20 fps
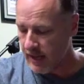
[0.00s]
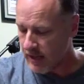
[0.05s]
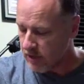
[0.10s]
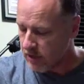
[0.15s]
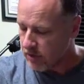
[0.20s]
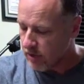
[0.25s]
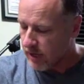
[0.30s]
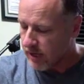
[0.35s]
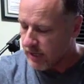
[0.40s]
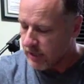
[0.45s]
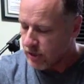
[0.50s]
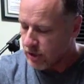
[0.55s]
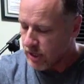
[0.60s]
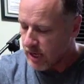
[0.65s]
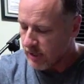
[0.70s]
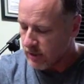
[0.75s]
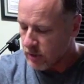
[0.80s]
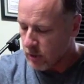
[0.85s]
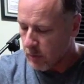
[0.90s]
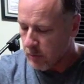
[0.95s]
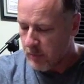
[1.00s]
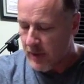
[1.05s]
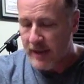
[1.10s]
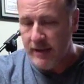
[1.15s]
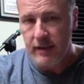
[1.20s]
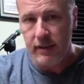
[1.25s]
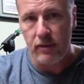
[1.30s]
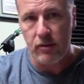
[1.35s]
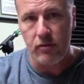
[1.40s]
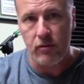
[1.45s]
You'll get a gentle bend
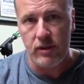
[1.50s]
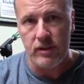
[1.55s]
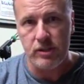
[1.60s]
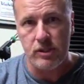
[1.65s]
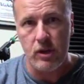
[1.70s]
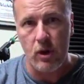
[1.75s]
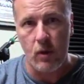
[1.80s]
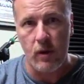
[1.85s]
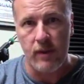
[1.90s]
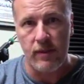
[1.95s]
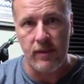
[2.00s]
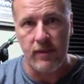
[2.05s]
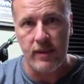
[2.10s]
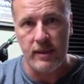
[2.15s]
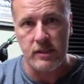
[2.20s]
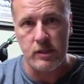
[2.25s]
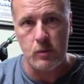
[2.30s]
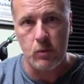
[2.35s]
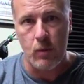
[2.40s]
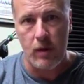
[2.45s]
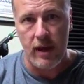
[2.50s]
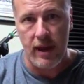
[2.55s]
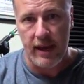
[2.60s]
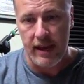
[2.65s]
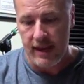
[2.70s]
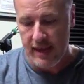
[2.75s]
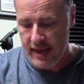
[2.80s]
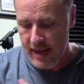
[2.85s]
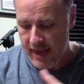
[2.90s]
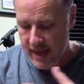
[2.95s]
in the wrist going this way,
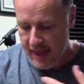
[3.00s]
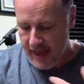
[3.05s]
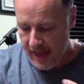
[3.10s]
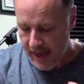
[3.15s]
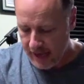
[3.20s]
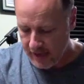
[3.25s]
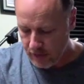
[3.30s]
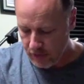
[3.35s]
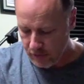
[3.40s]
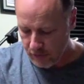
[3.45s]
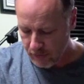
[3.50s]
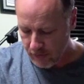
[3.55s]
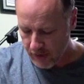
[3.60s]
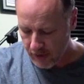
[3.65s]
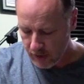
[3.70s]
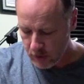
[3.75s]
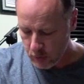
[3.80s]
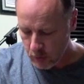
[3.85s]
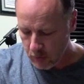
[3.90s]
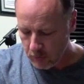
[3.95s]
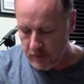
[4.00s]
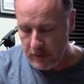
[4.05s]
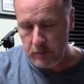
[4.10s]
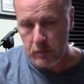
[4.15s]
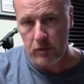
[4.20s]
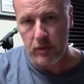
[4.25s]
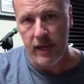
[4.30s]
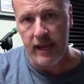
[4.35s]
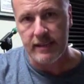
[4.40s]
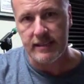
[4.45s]
and your fingers will be
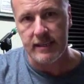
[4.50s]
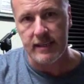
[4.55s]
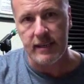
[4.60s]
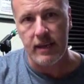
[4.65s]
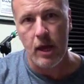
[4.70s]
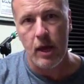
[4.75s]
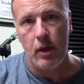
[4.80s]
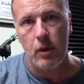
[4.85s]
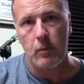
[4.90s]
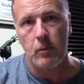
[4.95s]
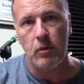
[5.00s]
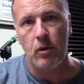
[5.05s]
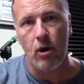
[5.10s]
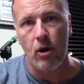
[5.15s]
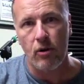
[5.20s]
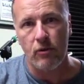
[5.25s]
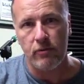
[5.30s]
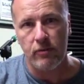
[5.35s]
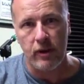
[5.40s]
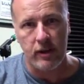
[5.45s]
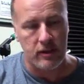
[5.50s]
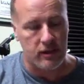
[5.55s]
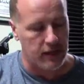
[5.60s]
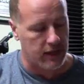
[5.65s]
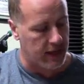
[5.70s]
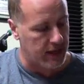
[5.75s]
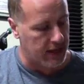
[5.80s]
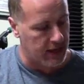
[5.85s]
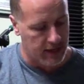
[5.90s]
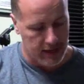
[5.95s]
planted
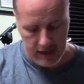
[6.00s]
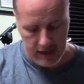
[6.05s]
perfectly